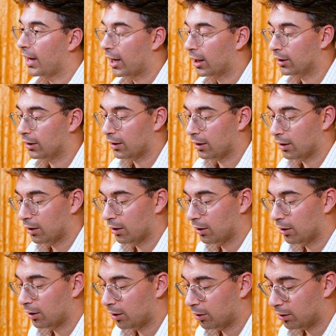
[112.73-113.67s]
at uh,
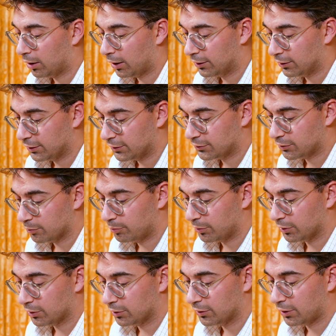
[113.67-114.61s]
uh, at least a
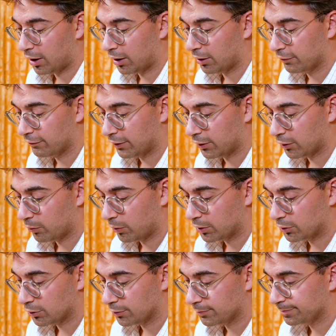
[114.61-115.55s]
billion dollar
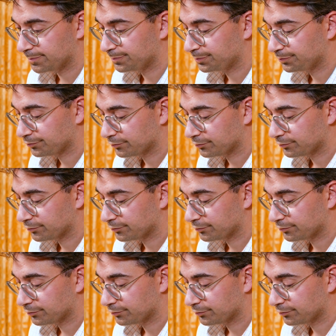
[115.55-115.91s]
valuation.